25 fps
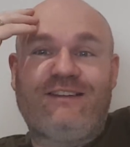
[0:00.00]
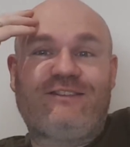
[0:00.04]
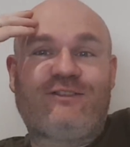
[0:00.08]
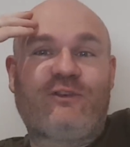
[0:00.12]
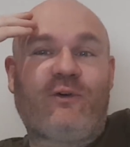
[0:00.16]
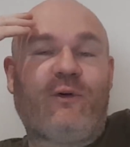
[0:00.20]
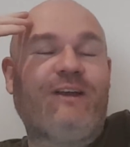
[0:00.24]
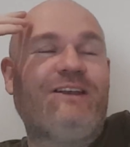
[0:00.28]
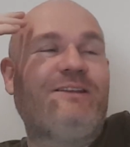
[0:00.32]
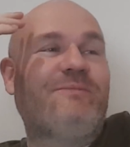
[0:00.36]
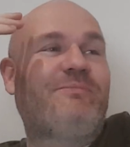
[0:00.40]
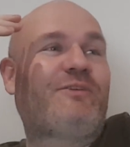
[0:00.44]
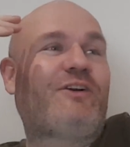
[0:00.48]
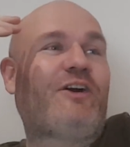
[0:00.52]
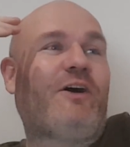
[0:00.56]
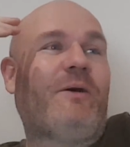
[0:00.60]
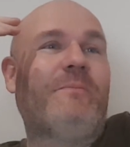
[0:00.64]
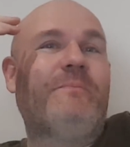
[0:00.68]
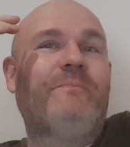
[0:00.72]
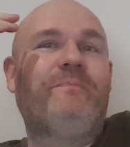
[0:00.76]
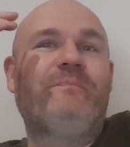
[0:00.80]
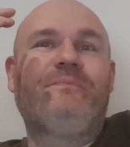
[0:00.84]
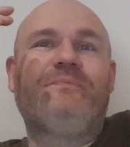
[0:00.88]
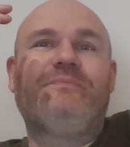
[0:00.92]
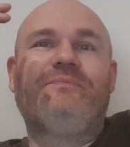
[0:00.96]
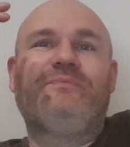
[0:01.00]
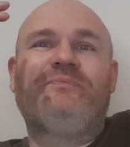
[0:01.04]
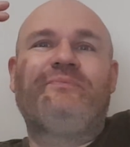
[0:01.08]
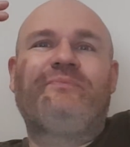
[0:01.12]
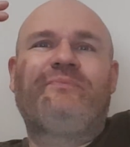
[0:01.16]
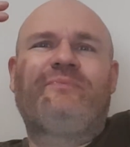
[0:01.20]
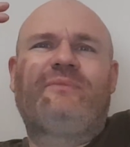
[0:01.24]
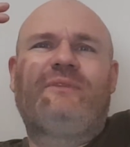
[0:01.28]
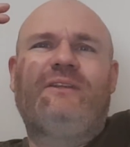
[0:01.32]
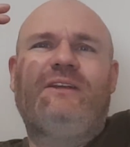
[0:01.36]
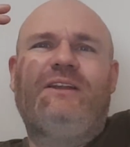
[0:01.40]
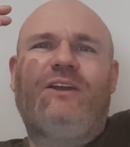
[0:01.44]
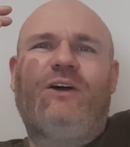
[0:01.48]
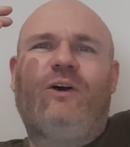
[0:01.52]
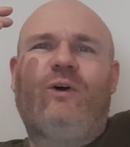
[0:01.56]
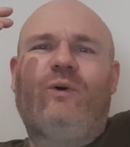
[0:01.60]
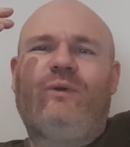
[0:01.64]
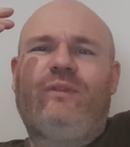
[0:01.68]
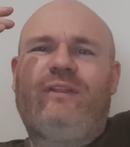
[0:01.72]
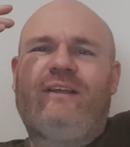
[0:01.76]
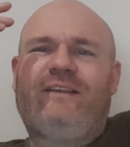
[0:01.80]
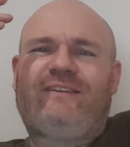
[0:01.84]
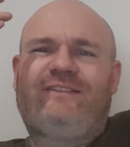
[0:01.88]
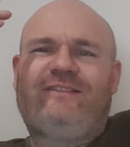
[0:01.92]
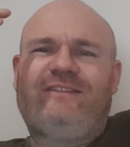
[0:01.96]
It's going to become, you
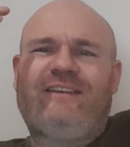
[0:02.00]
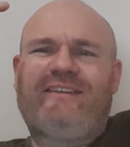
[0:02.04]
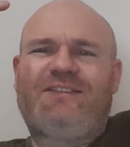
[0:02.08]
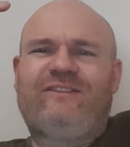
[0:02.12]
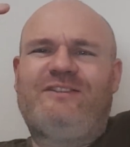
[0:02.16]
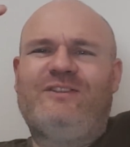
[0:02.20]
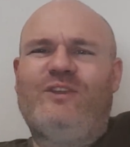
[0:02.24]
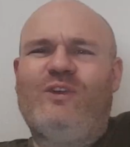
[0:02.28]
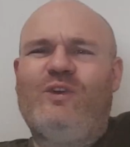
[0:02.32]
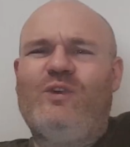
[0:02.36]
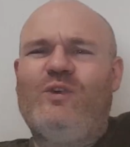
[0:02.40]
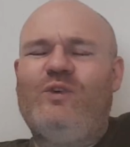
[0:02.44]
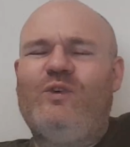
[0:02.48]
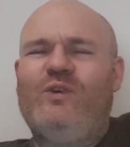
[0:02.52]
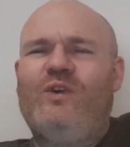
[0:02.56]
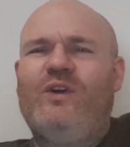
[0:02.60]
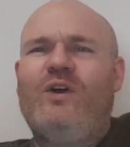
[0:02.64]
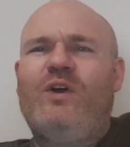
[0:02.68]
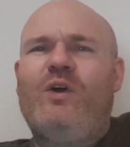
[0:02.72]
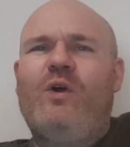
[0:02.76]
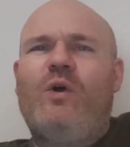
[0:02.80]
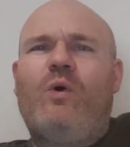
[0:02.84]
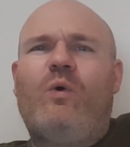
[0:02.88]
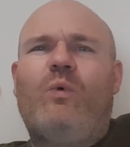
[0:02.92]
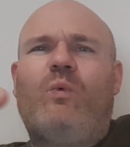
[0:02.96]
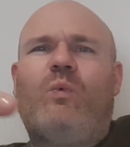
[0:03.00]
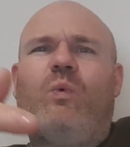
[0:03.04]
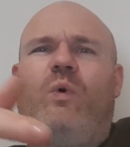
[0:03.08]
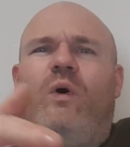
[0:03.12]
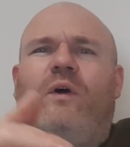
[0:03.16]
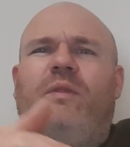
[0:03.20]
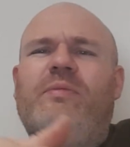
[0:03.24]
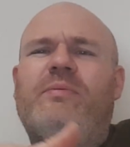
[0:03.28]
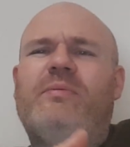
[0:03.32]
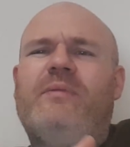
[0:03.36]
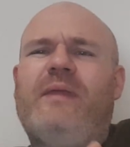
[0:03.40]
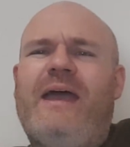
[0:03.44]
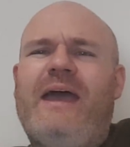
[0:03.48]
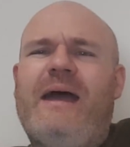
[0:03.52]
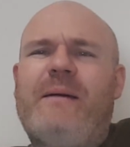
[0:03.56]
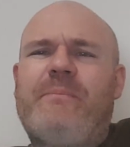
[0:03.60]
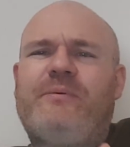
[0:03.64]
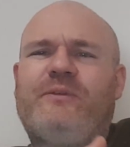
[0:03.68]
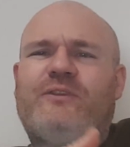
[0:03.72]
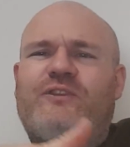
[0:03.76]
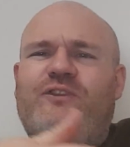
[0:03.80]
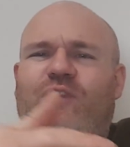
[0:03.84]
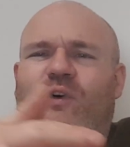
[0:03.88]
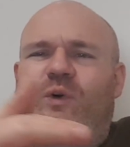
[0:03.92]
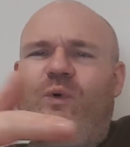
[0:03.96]
know, this this new one
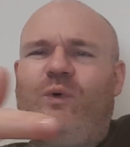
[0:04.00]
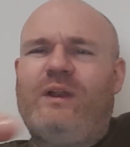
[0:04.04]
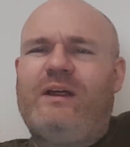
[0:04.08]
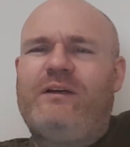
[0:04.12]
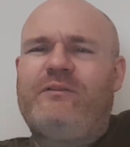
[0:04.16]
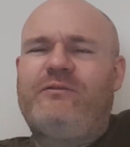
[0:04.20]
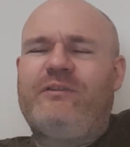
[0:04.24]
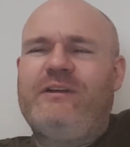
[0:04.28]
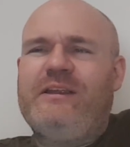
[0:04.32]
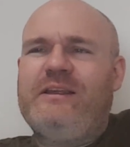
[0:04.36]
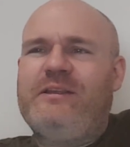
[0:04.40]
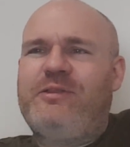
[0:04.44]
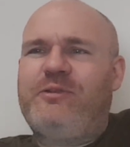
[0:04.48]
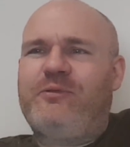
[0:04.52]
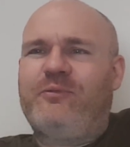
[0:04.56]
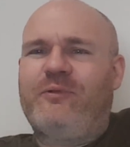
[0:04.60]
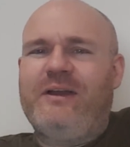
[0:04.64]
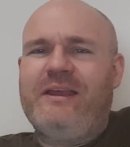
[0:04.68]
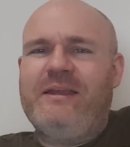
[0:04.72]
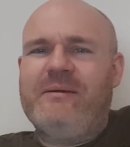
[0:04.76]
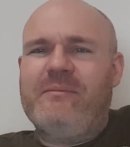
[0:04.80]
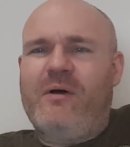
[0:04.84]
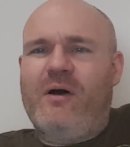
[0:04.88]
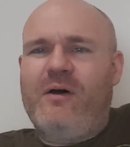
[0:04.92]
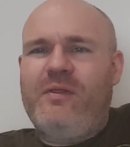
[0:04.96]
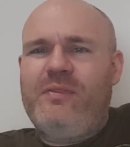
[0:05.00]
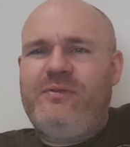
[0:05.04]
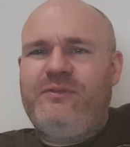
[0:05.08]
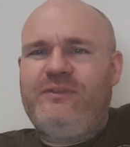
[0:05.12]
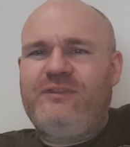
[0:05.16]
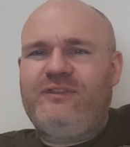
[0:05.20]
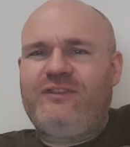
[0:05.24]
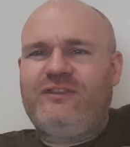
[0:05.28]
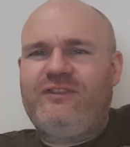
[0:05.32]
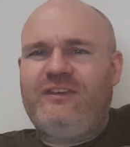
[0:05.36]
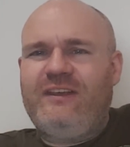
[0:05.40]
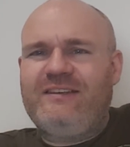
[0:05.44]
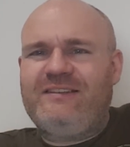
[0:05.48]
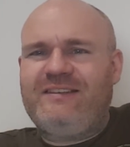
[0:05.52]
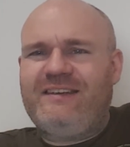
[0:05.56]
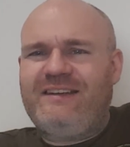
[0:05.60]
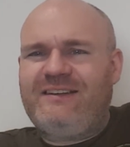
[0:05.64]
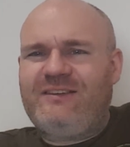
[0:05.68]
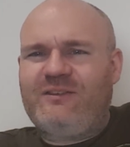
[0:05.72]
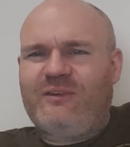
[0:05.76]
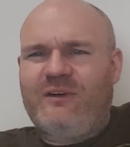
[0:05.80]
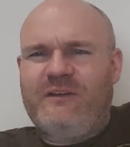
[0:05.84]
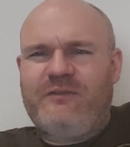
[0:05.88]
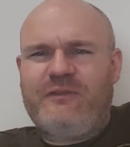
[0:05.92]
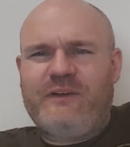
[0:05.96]
episode every three months, is
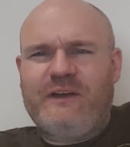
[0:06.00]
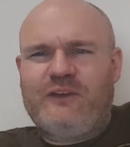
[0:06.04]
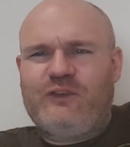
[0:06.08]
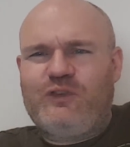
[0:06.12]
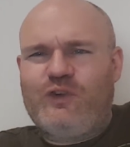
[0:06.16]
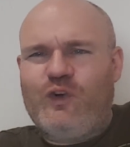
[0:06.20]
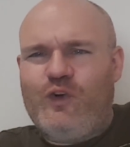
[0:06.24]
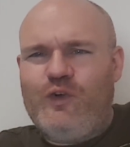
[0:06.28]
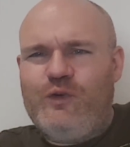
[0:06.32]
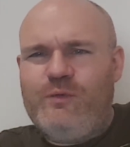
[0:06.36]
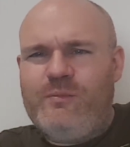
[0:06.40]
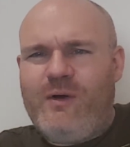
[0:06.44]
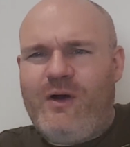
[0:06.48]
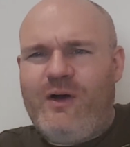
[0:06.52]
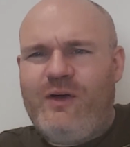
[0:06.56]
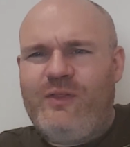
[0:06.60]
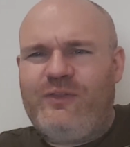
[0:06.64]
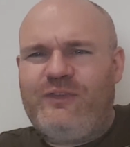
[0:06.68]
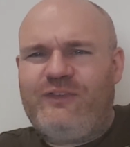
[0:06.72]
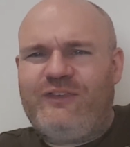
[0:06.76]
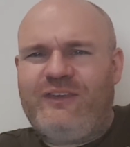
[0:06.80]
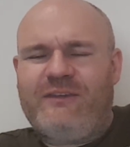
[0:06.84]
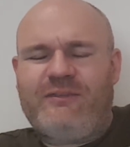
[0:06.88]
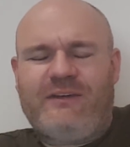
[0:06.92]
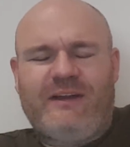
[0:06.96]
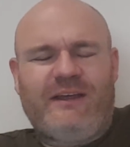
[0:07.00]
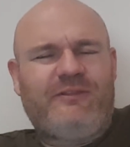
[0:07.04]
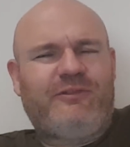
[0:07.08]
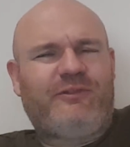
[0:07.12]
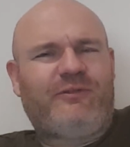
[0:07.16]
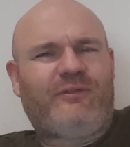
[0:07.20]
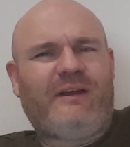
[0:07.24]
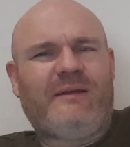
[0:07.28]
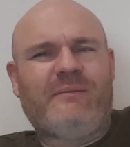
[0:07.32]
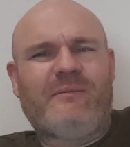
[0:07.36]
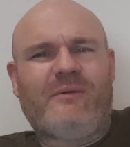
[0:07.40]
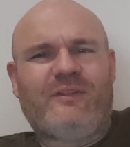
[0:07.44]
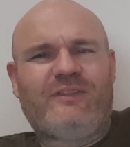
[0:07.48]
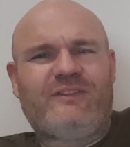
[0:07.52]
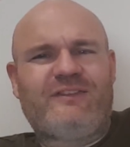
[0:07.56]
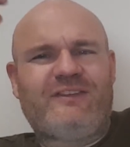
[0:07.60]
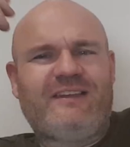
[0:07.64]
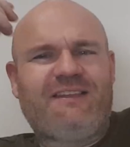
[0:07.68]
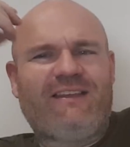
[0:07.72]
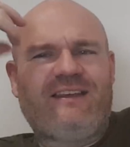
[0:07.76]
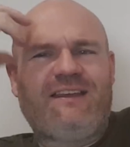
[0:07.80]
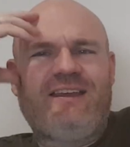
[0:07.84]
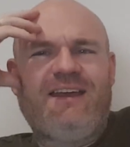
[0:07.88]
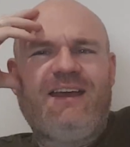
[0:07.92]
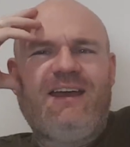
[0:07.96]
it, or every two months, every three months,
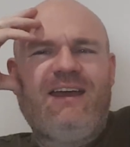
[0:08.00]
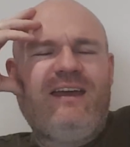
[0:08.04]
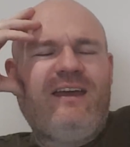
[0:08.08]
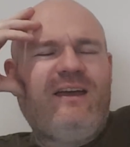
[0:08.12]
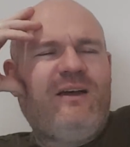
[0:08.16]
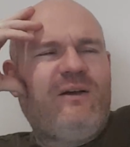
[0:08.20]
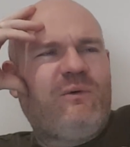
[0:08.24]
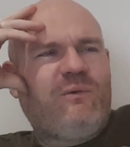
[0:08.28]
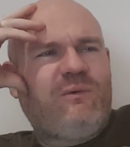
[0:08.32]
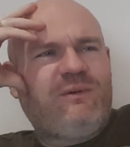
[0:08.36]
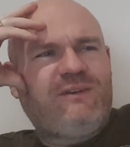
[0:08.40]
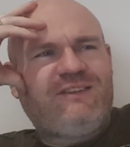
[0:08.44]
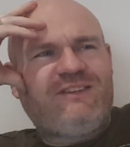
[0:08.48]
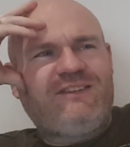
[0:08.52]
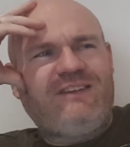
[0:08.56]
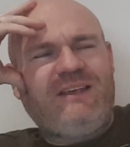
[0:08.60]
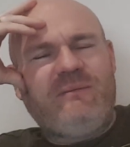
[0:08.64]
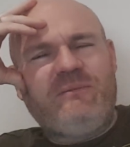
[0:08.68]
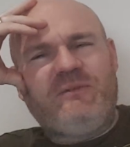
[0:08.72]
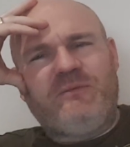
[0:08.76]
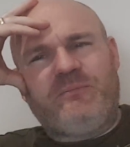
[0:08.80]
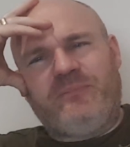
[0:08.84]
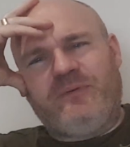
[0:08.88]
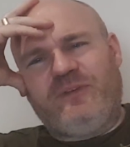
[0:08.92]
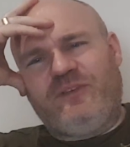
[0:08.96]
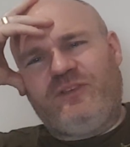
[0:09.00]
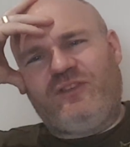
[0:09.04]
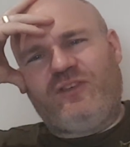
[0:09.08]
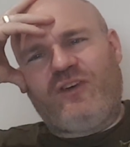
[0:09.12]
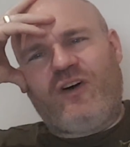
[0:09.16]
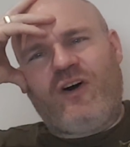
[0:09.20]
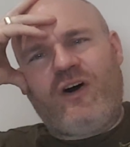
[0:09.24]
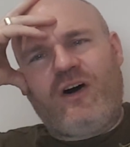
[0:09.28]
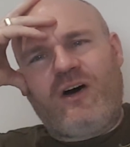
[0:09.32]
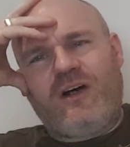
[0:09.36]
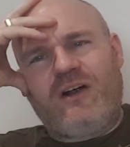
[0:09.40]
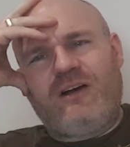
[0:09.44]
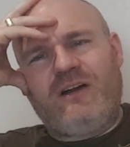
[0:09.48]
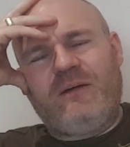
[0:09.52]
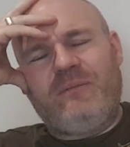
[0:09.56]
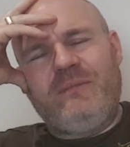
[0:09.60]
I think, which seems bizarre.